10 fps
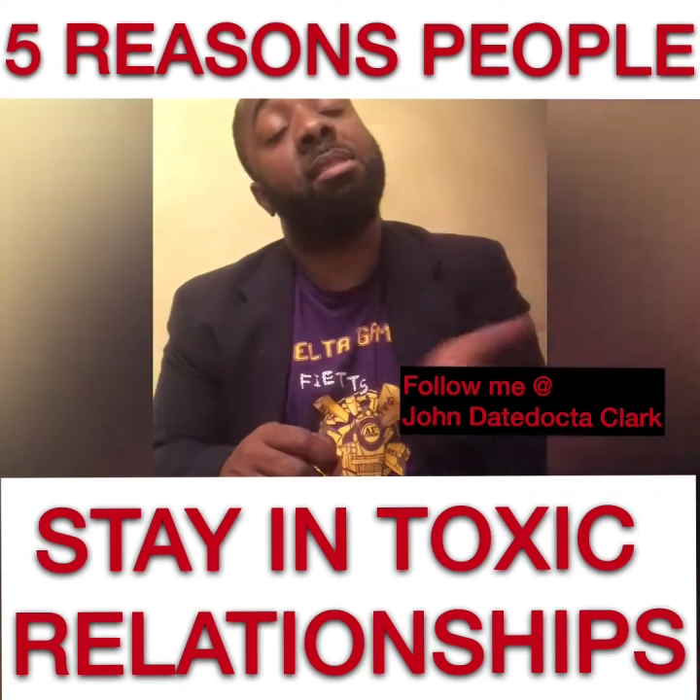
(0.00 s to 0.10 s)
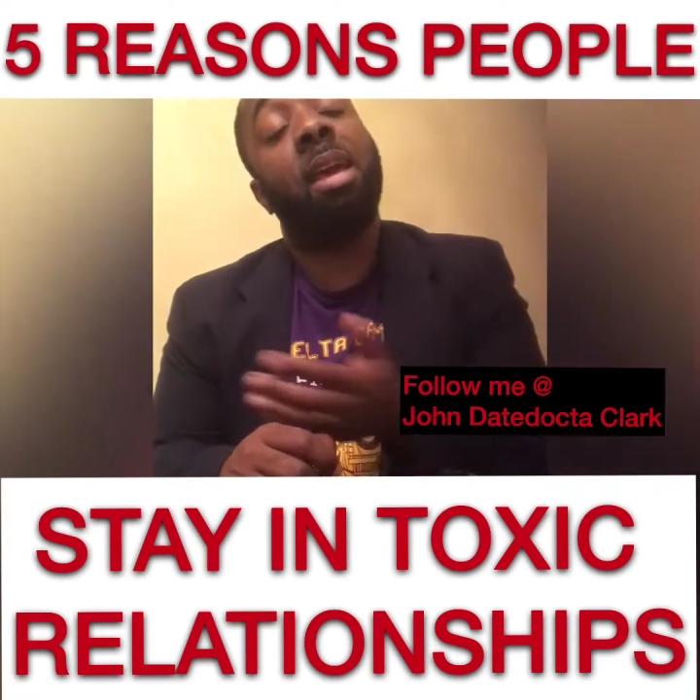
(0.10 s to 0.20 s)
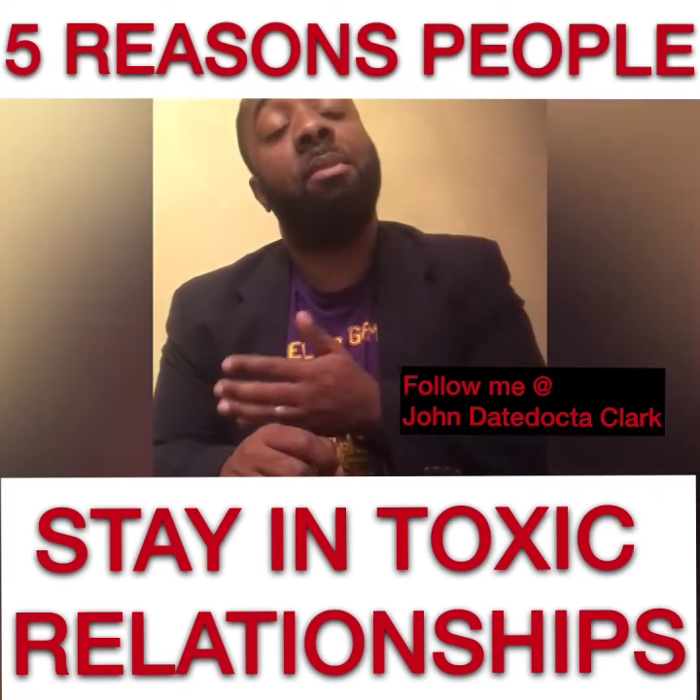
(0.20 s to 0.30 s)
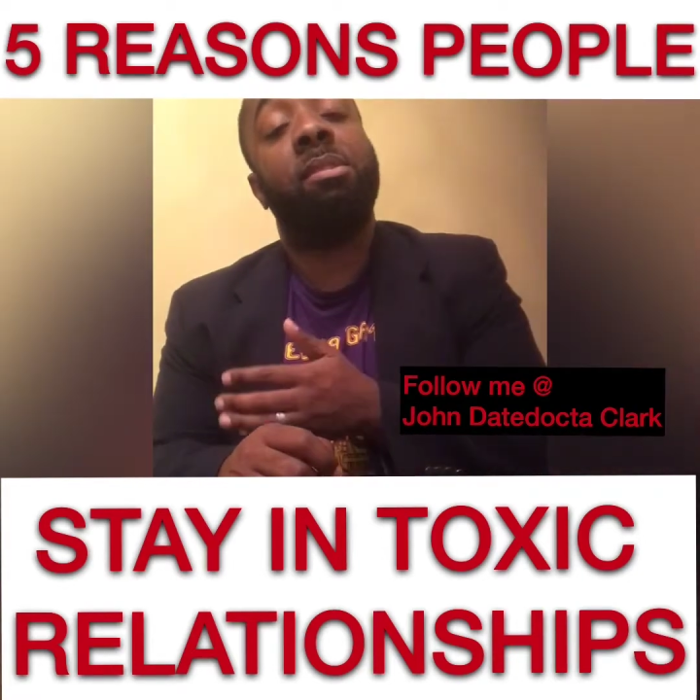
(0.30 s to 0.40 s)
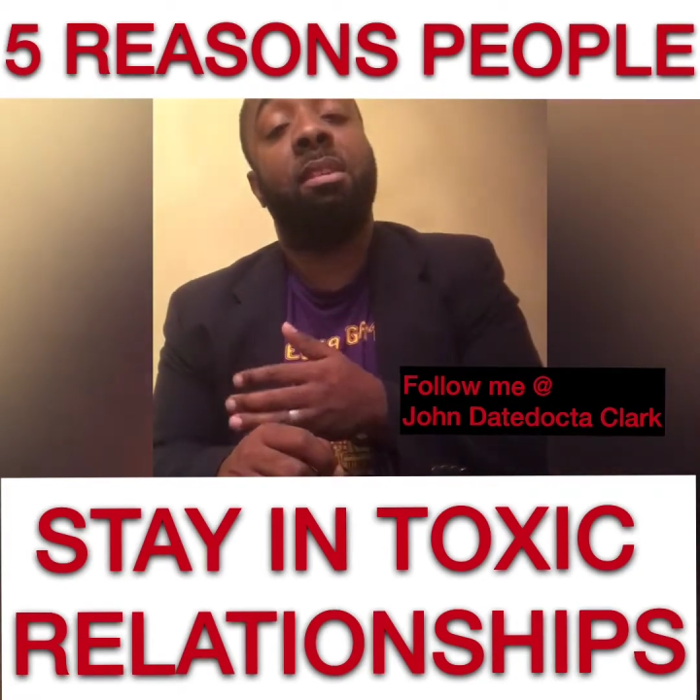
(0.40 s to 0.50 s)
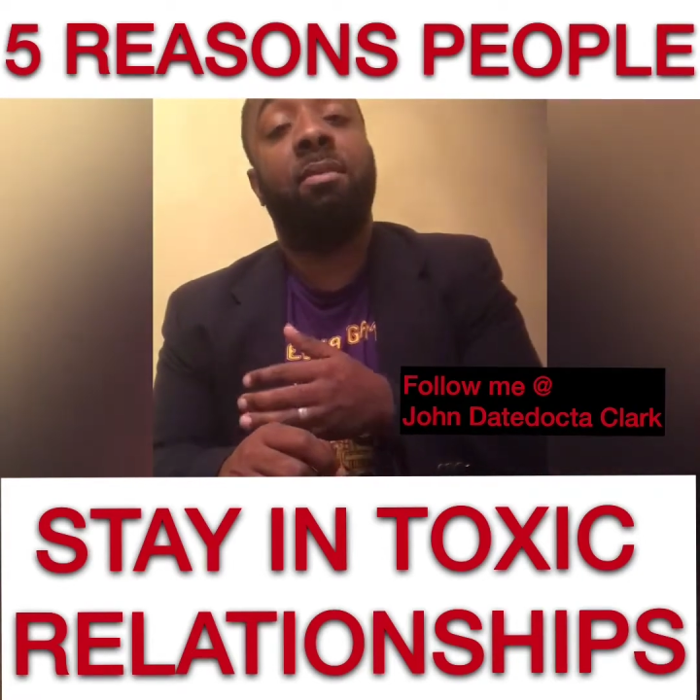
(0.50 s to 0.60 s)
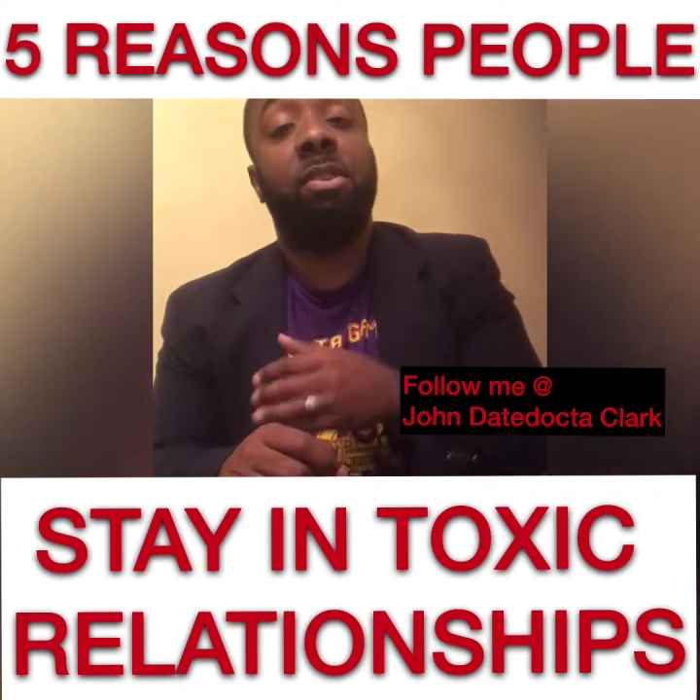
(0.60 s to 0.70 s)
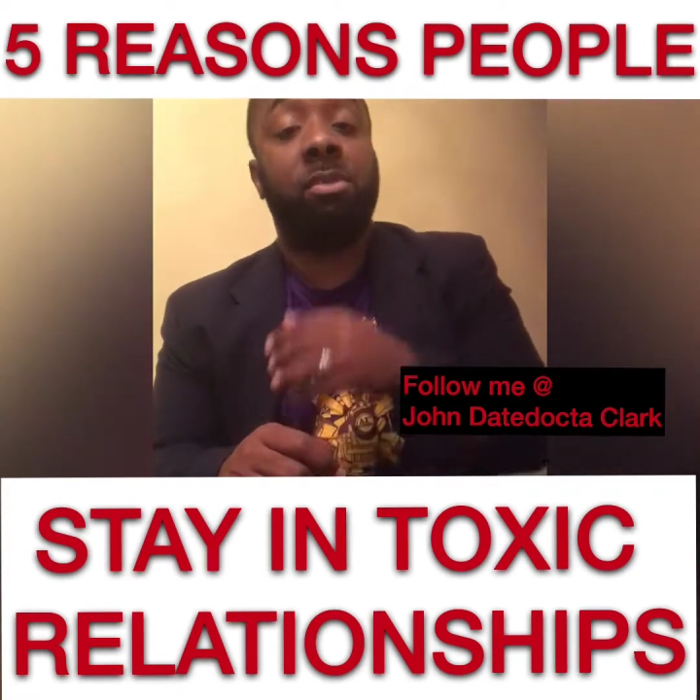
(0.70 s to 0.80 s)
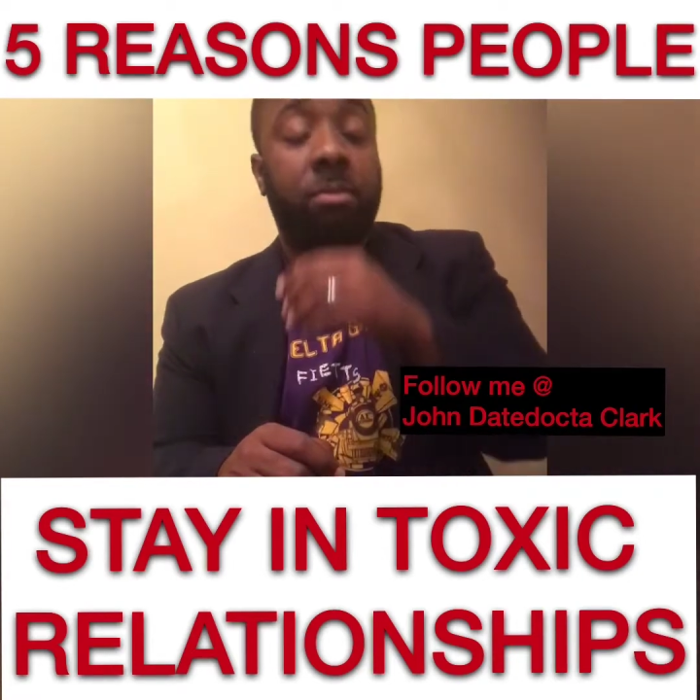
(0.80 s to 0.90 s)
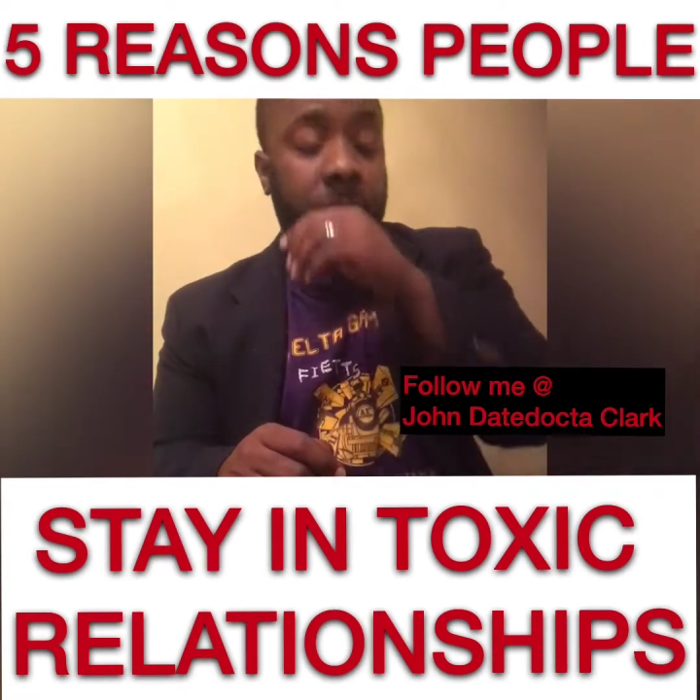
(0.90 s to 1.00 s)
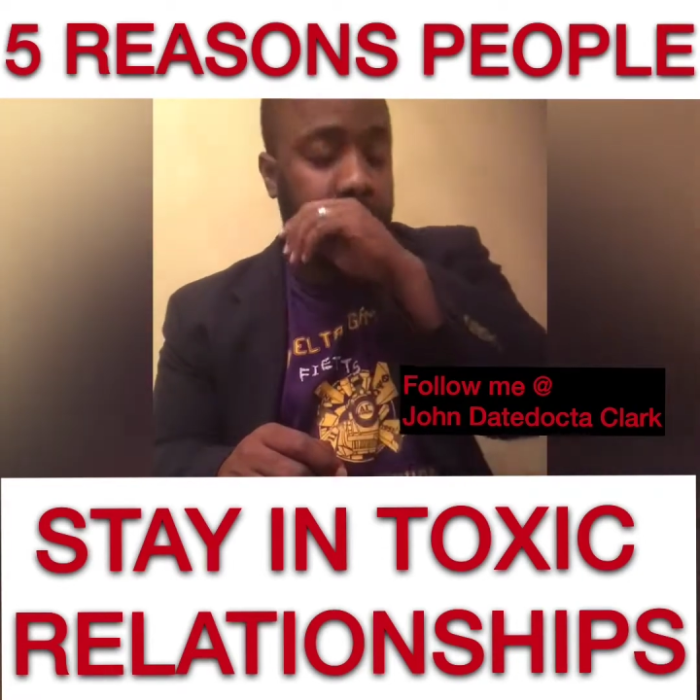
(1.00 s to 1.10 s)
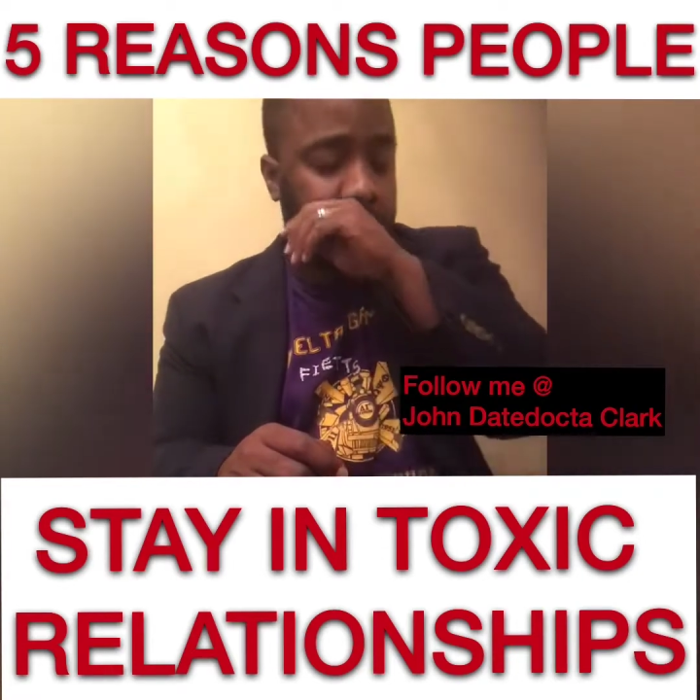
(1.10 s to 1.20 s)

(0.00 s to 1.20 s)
staying with this individual